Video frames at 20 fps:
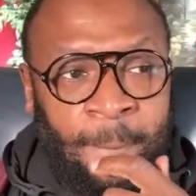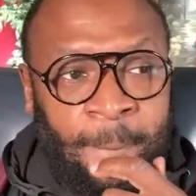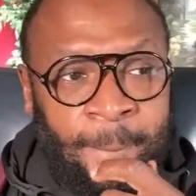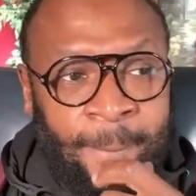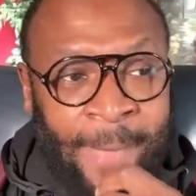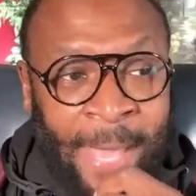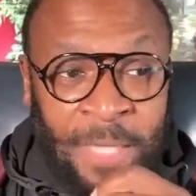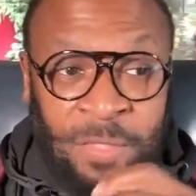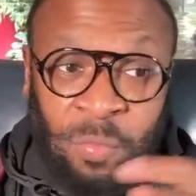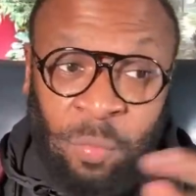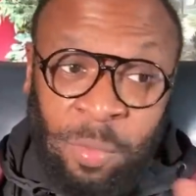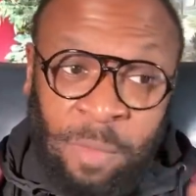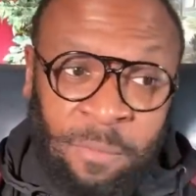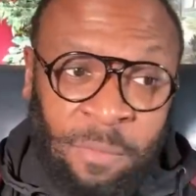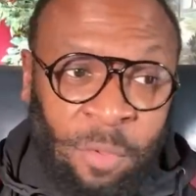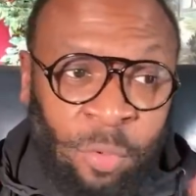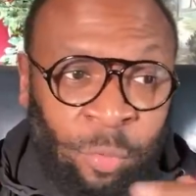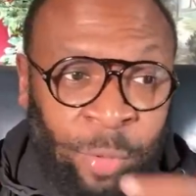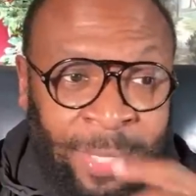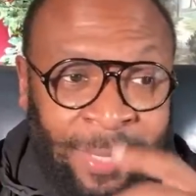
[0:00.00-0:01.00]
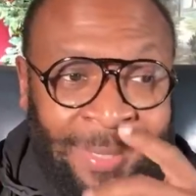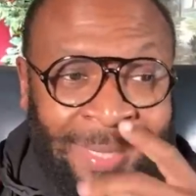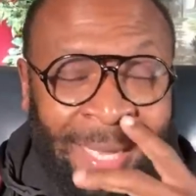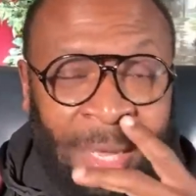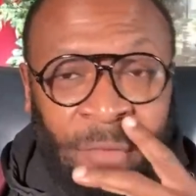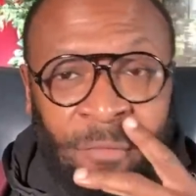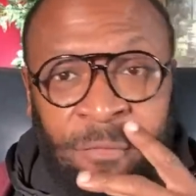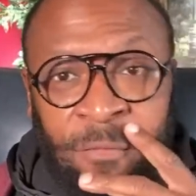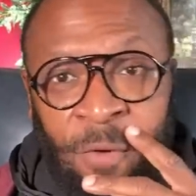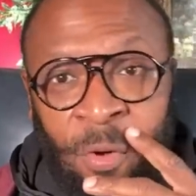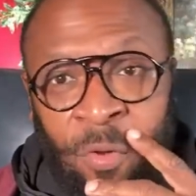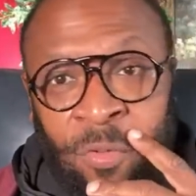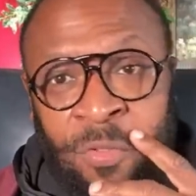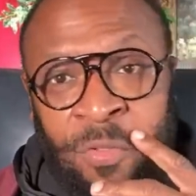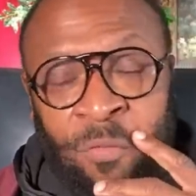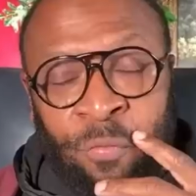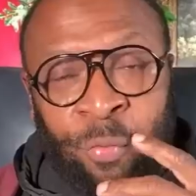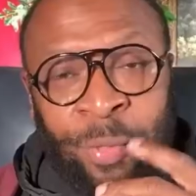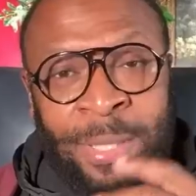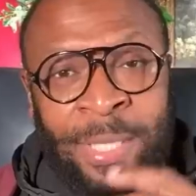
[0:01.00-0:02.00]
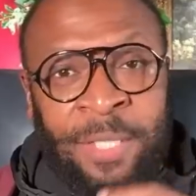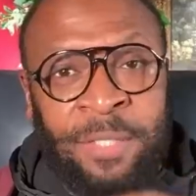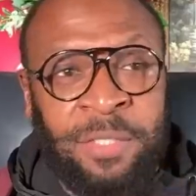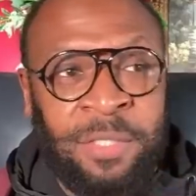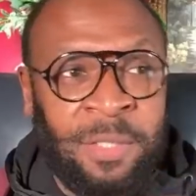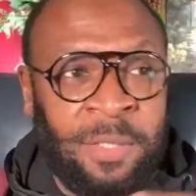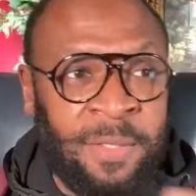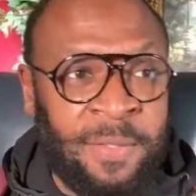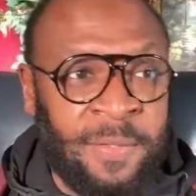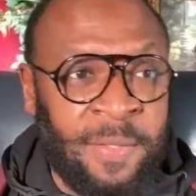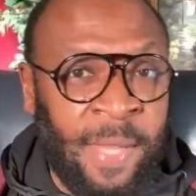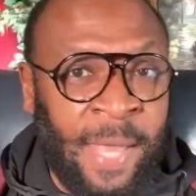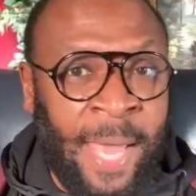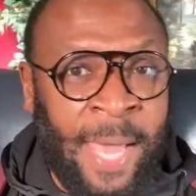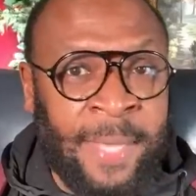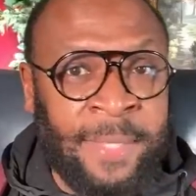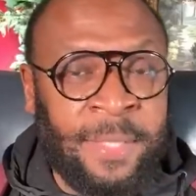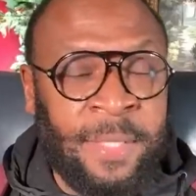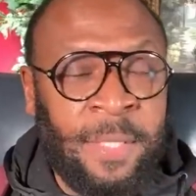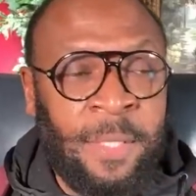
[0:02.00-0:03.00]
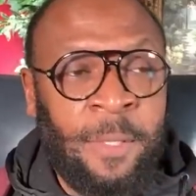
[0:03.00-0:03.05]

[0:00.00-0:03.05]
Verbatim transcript: That's one of the great downfalls of religion is that